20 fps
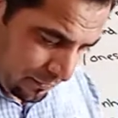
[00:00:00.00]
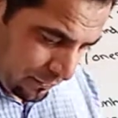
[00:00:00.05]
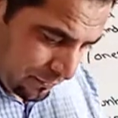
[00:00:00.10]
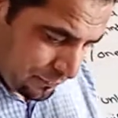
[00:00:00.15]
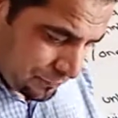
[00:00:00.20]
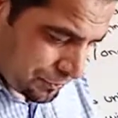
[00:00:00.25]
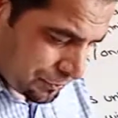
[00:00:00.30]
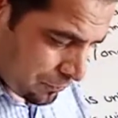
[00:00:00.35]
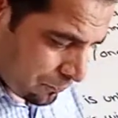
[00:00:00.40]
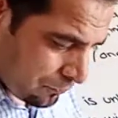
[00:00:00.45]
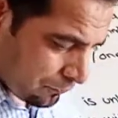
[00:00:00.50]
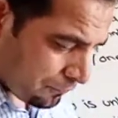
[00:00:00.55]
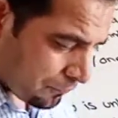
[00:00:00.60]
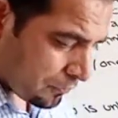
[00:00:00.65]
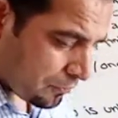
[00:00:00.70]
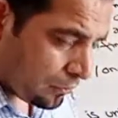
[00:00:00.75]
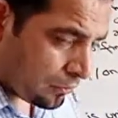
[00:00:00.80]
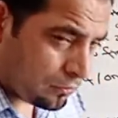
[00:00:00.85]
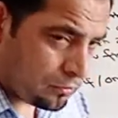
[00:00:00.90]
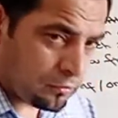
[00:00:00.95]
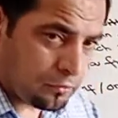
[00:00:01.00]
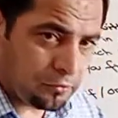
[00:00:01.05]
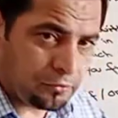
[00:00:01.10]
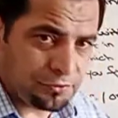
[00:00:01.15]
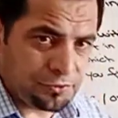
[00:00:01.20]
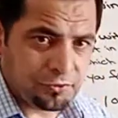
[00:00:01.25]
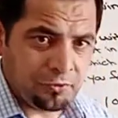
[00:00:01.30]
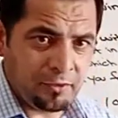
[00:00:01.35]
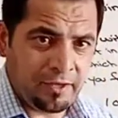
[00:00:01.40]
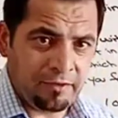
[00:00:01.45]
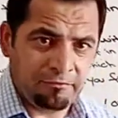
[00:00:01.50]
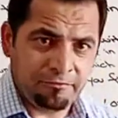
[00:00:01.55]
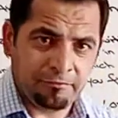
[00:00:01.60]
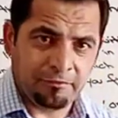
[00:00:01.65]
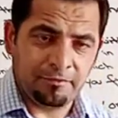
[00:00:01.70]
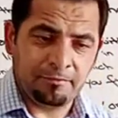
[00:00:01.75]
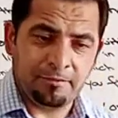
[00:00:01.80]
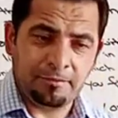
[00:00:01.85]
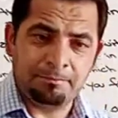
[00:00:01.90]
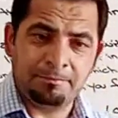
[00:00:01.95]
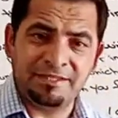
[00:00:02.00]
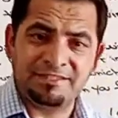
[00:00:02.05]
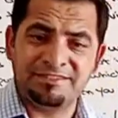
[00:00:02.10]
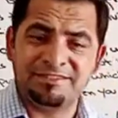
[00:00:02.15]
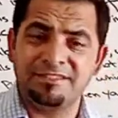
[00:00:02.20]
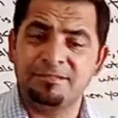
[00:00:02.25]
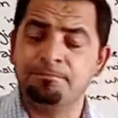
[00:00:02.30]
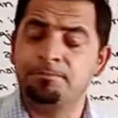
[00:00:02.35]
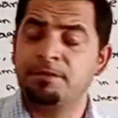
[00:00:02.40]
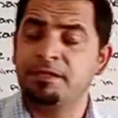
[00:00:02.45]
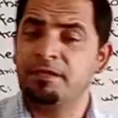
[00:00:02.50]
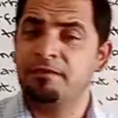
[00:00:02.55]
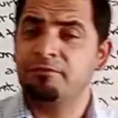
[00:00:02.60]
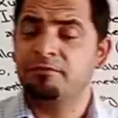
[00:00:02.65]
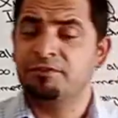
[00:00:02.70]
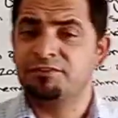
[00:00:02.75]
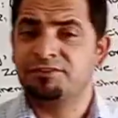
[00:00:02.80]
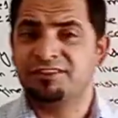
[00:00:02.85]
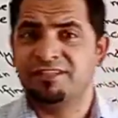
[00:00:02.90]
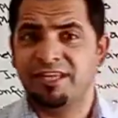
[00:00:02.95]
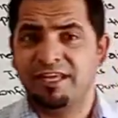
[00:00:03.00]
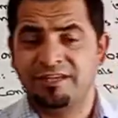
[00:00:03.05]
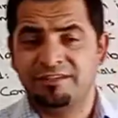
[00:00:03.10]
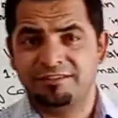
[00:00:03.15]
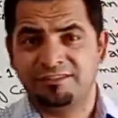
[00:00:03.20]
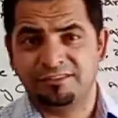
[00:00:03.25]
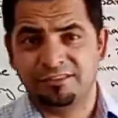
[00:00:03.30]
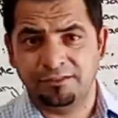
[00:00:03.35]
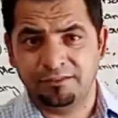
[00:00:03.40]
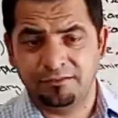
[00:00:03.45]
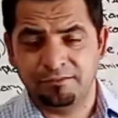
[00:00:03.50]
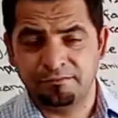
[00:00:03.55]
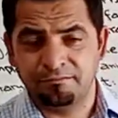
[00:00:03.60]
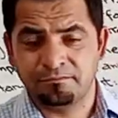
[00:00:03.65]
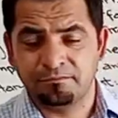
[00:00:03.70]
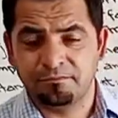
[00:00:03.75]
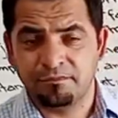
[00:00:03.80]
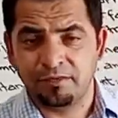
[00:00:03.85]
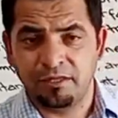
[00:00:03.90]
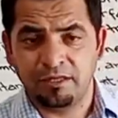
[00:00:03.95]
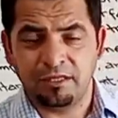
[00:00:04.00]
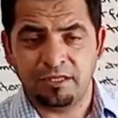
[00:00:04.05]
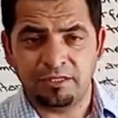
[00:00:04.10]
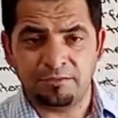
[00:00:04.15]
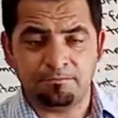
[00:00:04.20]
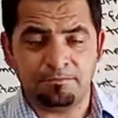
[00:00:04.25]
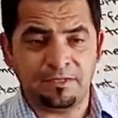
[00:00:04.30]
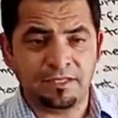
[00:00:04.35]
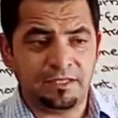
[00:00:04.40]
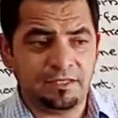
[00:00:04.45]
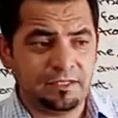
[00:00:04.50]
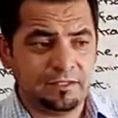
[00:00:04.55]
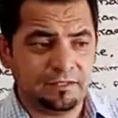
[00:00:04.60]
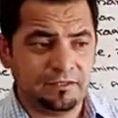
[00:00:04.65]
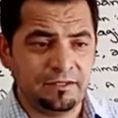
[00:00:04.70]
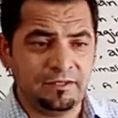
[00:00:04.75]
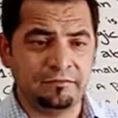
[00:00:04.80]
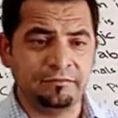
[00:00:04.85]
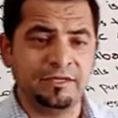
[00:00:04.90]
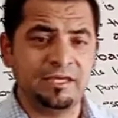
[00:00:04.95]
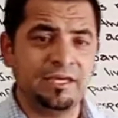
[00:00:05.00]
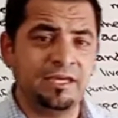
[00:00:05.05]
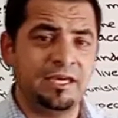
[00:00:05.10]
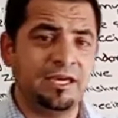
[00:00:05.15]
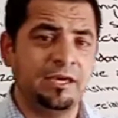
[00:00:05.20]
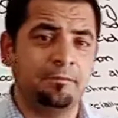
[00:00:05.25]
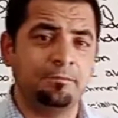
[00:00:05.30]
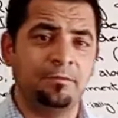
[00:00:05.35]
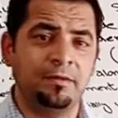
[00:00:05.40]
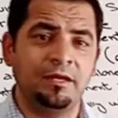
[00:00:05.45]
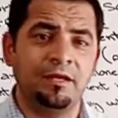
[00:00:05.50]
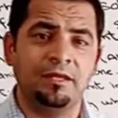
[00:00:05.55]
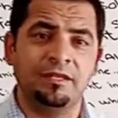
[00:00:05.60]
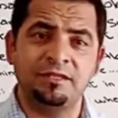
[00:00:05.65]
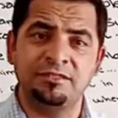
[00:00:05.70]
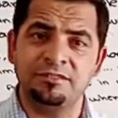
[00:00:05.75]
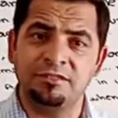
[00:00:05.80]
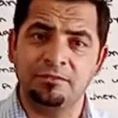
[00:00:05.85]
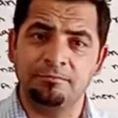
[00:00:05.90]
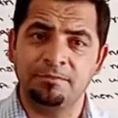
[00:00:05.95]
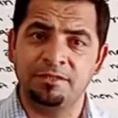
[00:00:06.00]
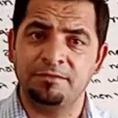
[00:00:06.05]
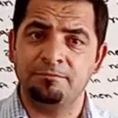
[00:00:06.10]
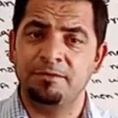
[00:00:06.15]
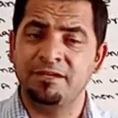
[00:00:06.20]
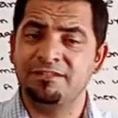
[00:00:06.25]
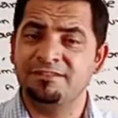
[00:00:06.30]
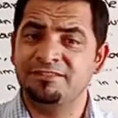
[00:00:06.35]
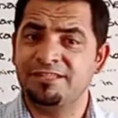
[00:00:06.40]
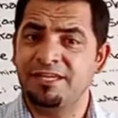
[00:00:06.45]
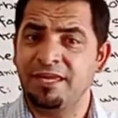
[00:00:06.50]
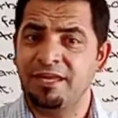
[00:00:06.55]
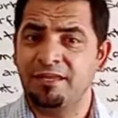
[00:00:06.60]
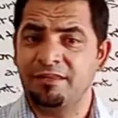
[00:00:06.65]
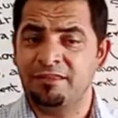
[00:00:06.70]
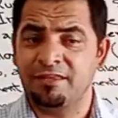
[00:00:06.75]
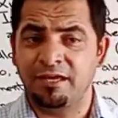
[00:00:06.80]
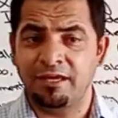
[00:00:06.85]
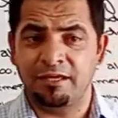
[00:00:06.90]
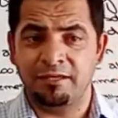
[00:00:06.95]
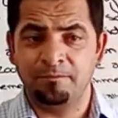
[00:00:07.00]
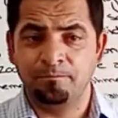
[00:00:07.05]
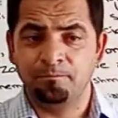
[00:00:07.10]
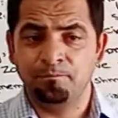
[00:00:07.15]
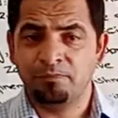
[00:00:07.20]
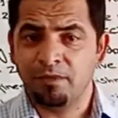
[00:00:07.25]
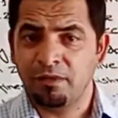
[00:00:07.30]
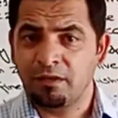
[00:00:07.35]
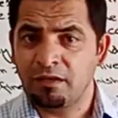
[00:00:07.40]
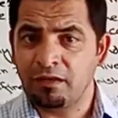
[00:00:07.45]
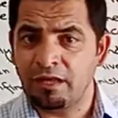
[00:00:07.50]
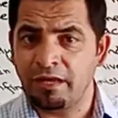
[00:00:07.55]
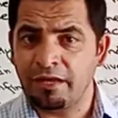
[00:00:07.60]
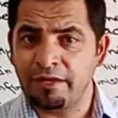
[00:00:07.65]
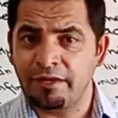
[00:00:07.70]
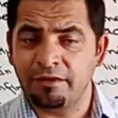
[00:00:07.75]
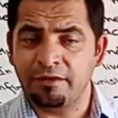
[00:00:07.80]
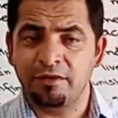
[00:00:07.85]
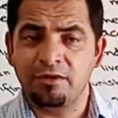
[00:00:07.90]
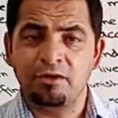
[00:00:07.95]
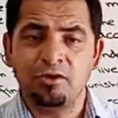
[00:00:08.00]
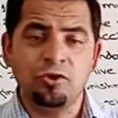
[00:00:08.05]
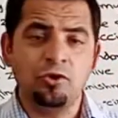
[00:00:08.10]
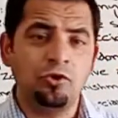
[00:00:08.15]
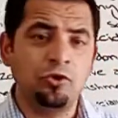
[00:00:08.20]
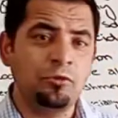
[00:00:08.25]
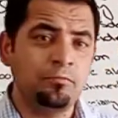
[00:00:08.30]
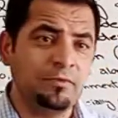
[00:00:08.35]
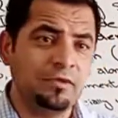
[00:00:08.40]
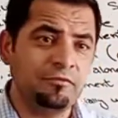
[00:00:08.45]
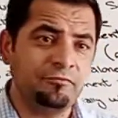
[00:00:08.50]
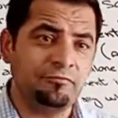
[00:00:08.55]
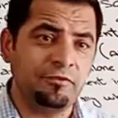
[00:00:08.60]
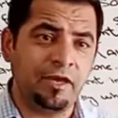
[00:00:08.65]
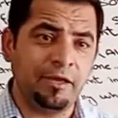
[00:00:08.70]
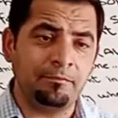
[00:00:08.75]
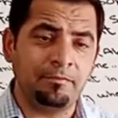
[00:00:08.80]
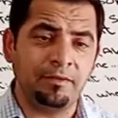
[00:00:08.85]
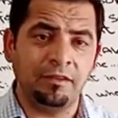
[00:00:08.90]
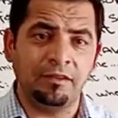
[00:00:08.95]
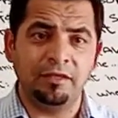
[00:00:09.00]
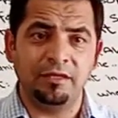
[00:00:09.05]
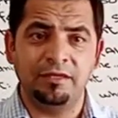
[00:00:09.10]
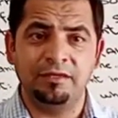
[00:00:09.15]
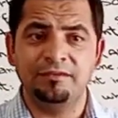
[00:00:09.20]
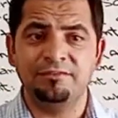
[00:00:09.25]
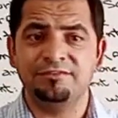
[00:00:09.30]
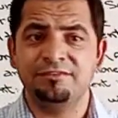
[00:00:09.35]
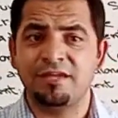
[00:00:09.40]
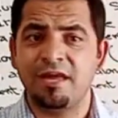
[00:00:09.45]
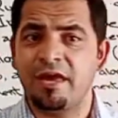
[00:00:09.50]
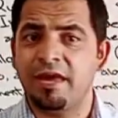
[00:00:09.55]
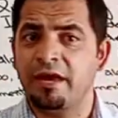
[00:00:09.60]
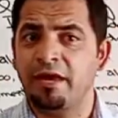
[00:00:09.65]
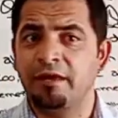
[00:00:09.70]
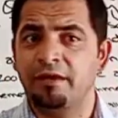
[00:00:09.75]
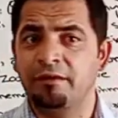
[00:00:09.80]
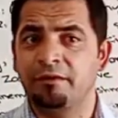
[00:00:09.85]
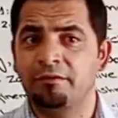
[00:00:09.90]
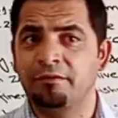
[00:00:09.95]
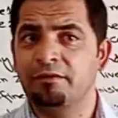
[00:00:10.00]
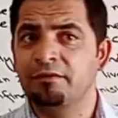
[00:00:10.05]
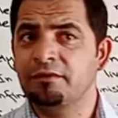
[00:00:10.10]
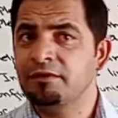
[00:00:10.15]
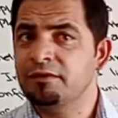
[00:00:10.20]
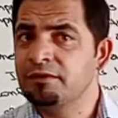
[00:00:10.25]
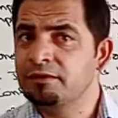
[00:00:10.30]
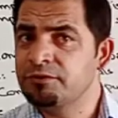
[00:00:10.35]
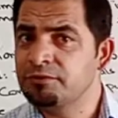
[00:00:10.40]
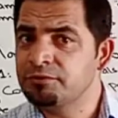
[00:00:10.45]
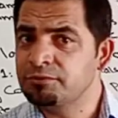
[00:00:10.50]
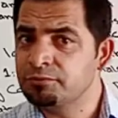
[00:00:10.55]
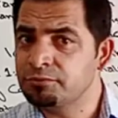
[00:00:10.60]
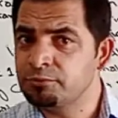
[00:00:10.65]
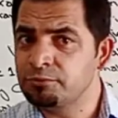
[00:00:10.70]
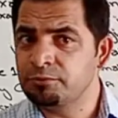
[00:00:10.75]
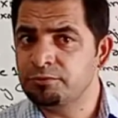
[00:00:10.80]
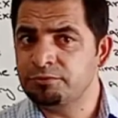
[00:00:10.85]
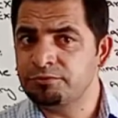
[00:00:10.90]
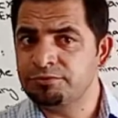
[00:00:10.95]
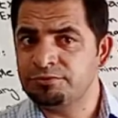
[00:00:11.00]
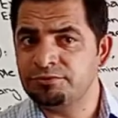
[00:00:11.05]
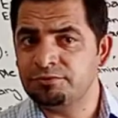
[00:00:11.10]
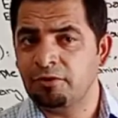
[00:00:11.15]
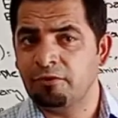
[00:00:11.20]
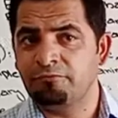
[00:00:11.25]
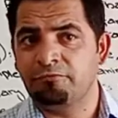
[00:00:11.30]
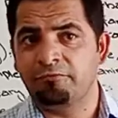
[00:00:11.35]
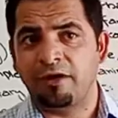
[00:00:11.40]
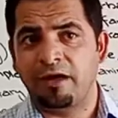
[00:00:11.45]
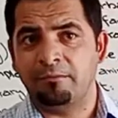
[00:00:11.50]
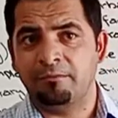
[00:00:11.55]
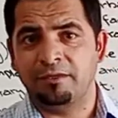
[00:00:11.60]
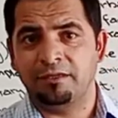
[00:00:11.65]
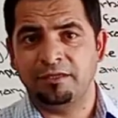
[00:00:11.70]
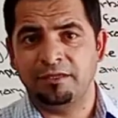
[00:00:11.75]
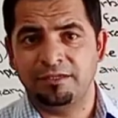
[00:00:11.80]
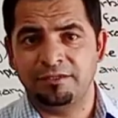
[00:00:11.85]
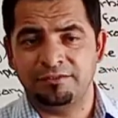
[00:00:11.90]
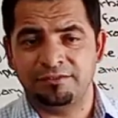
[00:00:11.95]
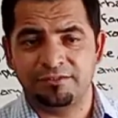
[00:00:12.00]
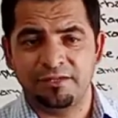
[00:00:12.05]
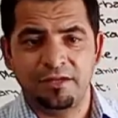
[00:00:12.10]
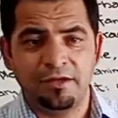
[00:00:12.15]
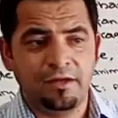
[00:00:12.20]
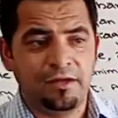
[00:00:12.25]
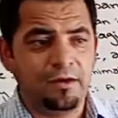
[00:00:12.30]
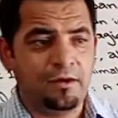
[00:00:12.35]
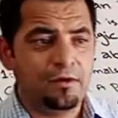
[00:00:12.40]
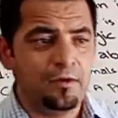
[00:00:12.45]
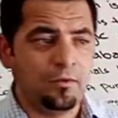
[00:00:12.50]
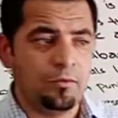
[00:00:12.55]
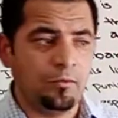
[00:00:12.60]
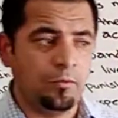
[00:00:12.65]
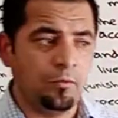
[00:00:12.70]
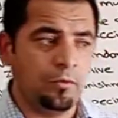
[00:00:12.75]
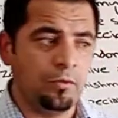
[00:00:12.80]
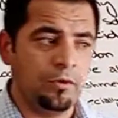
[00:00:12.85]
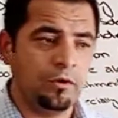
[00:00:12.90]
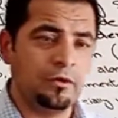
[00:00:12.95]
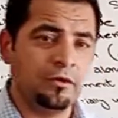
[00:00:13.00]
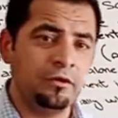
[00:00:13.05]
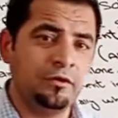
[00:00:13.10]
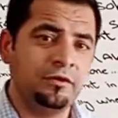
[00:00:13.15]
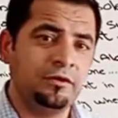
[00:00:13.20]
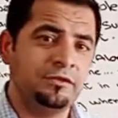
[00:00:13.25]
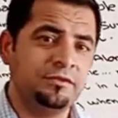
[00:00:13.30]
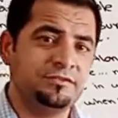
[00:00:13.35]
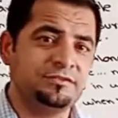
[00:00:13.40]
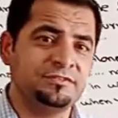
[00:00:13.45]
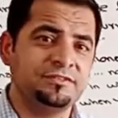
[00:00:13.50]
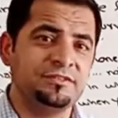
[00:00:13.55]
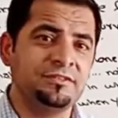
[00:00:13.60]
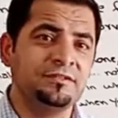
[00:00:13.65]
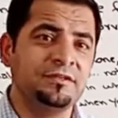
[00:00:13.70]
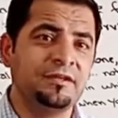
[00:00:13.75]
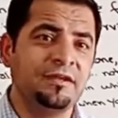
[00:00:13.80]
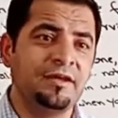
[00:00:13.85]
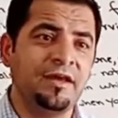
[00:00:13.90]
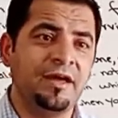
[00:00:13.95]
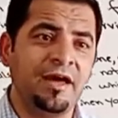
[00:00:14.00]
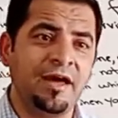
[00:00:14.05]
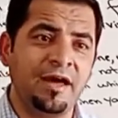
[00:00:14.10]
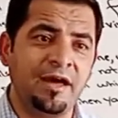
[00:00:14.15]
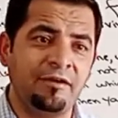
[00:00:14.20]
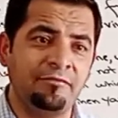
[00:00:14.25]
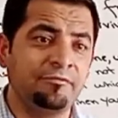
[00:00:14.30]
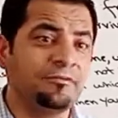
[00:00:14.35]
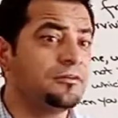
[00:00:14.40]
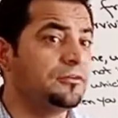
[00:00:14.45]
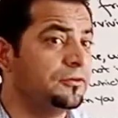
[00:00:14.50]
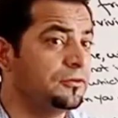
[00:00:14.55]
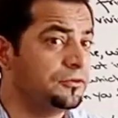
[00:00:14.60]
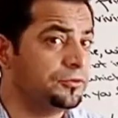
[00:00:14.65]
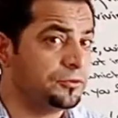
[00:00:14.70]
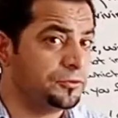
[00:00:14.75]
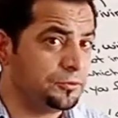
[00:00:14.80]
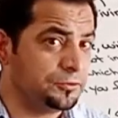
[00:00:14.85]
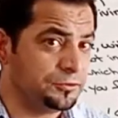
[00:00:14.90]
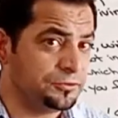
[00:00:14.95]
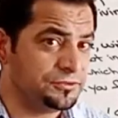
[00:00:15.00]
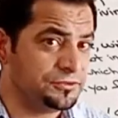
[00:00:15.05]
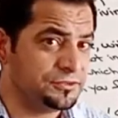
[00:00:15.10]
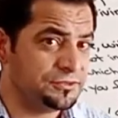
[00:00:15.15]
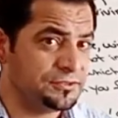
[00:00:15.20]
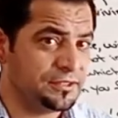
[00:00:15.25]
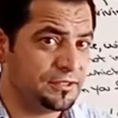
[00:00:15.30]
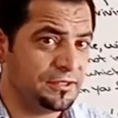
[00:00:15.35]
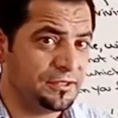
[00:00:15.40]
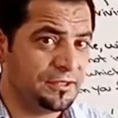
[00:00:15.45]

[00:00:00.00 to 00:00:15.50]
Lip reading: So for all those who have missed the previous lesson, let me recap a little bit by saying that like human families and roots of families, words have roots,